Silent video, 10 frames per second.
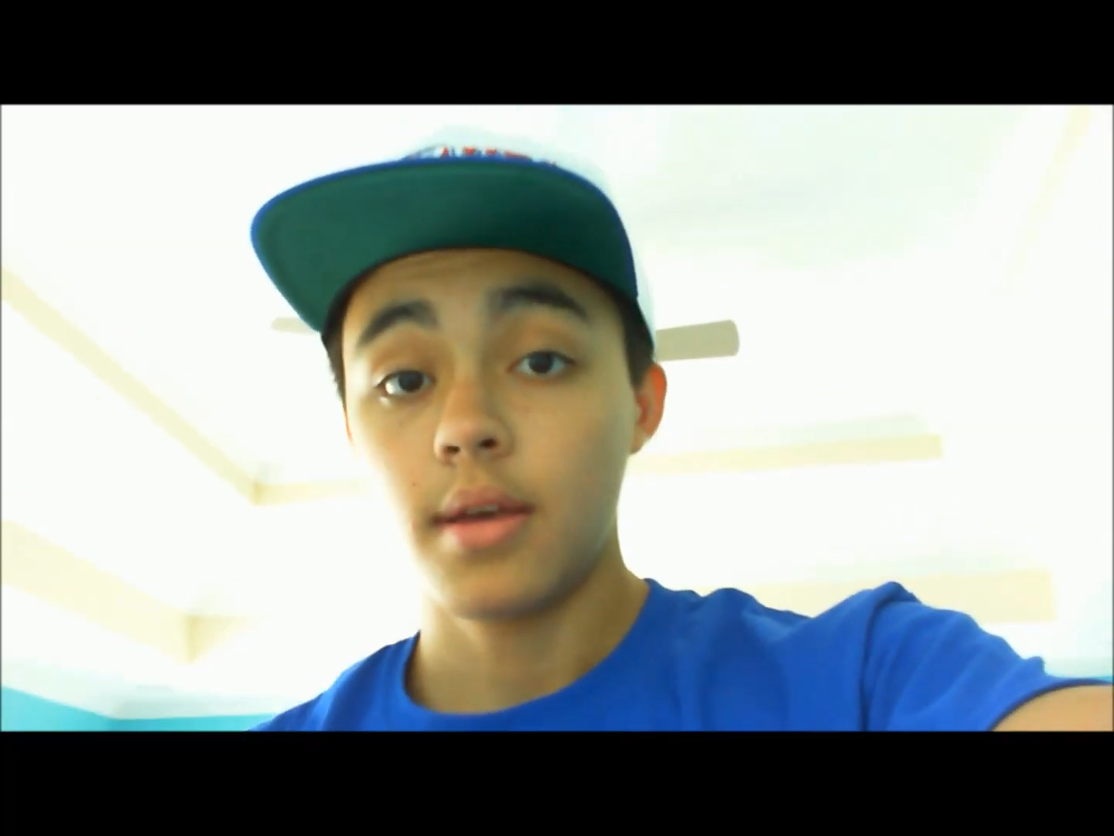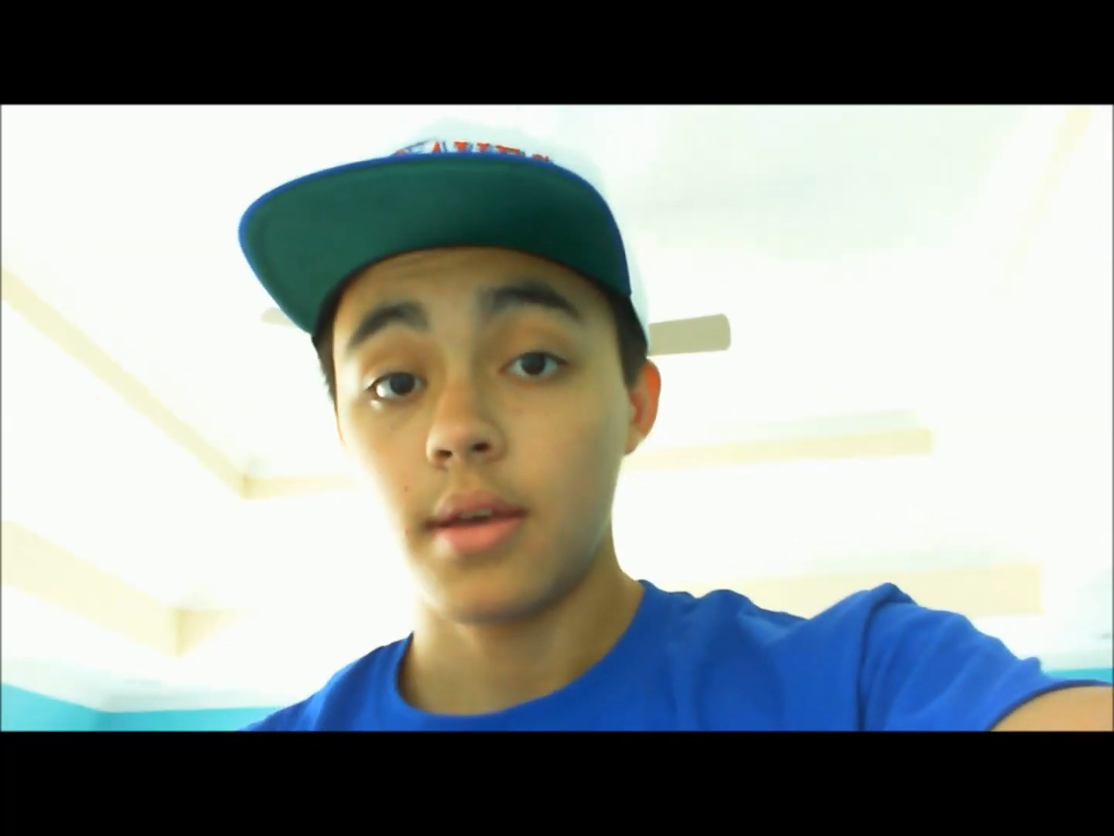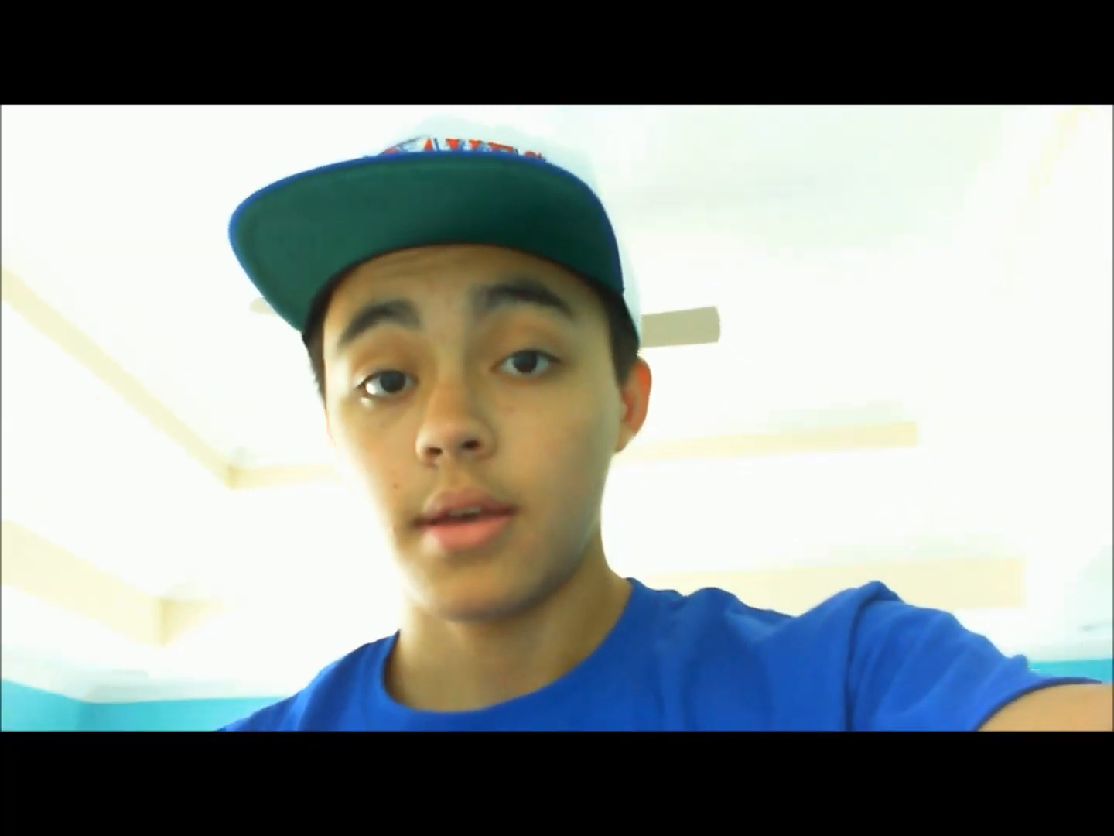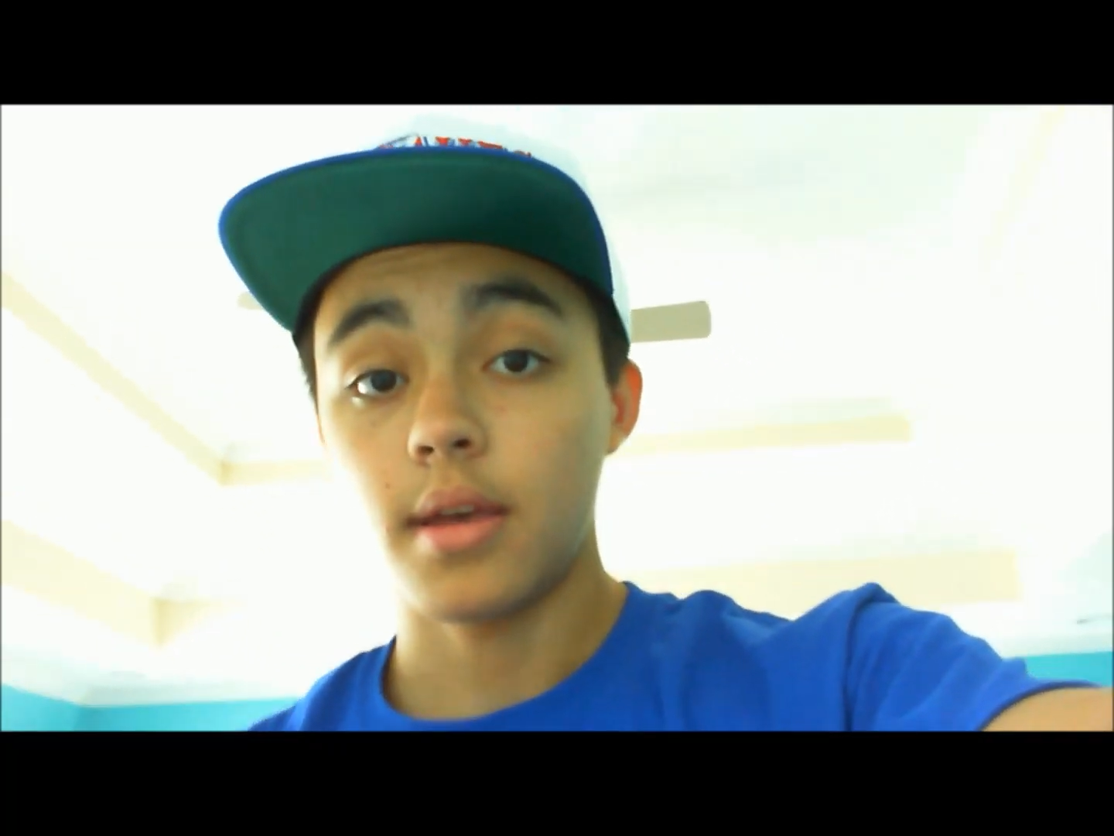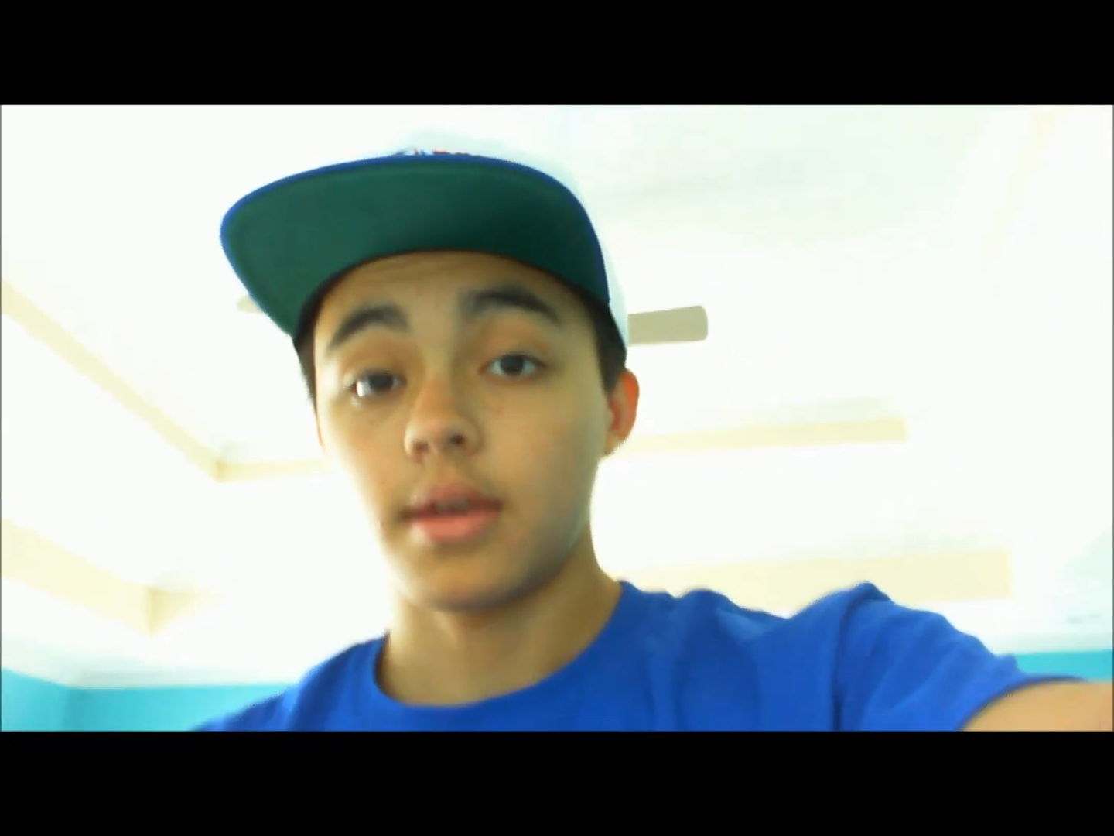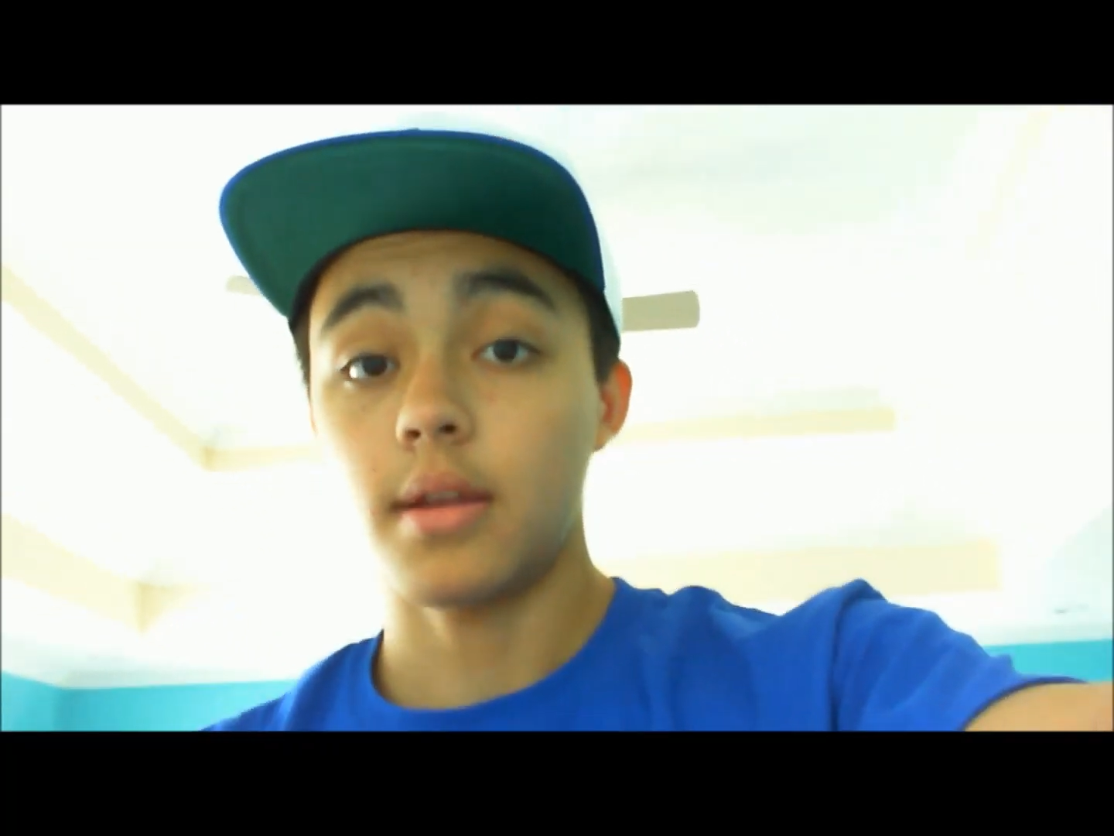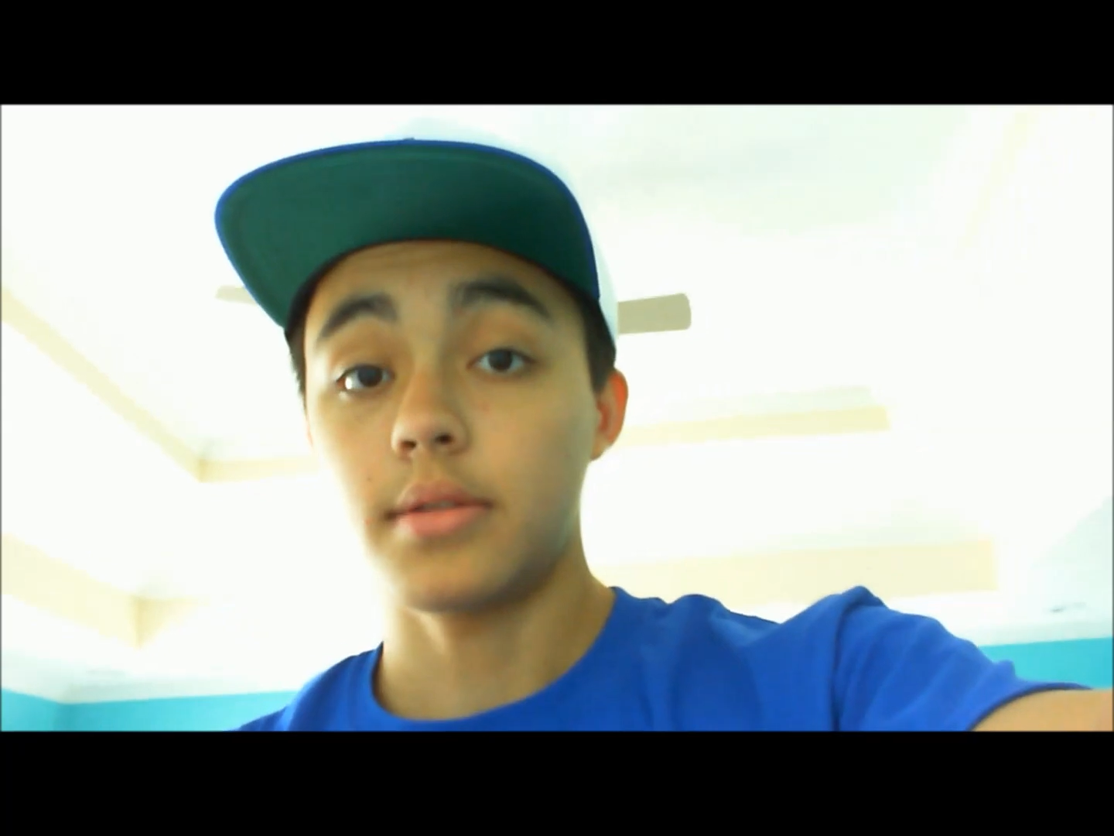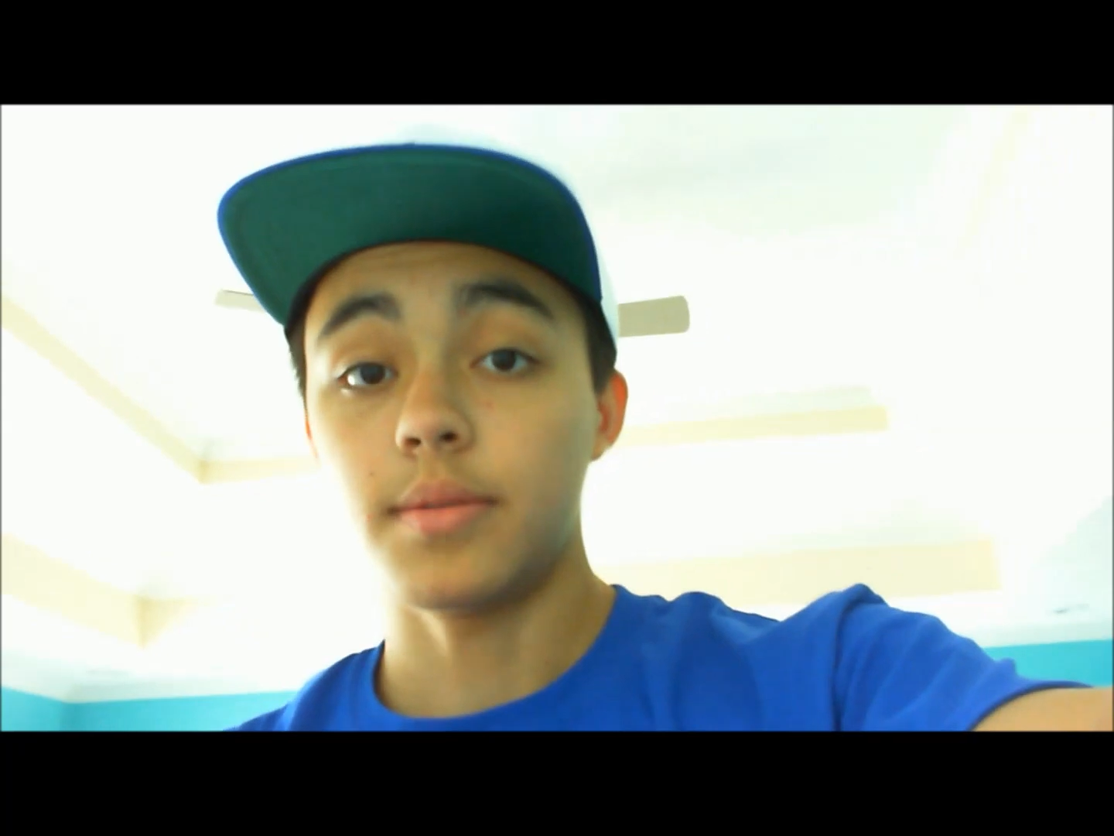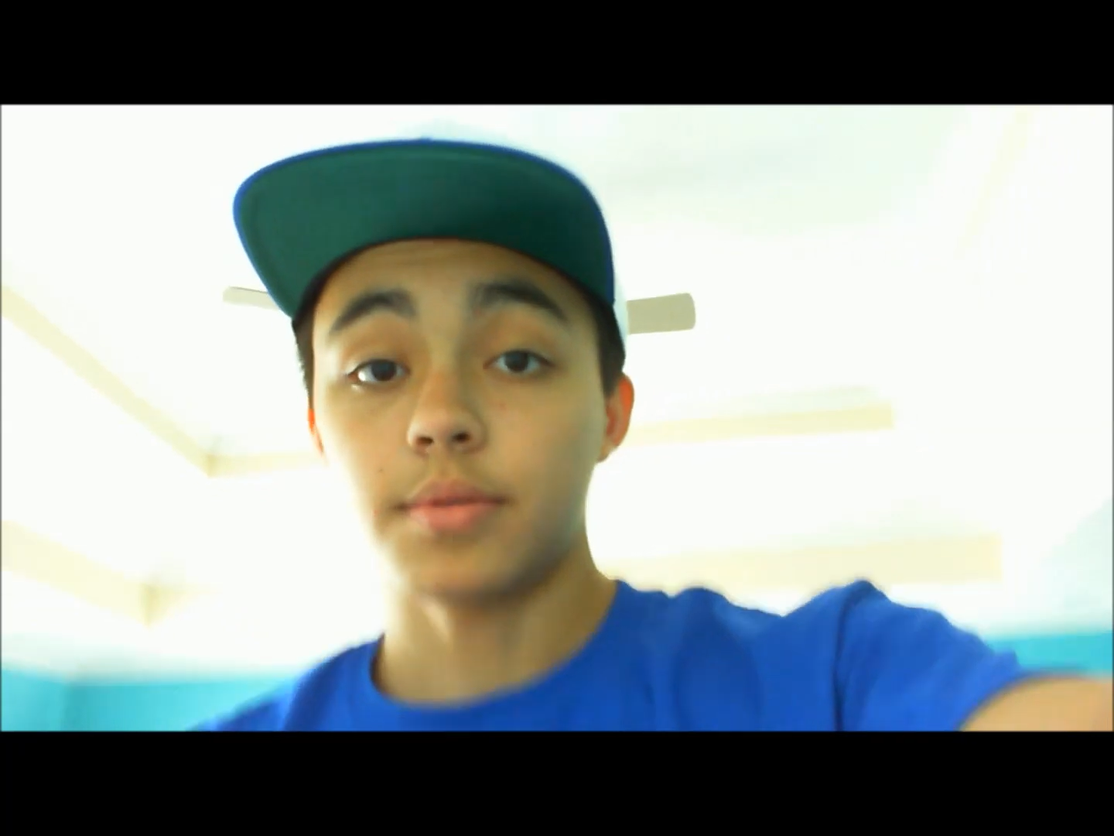above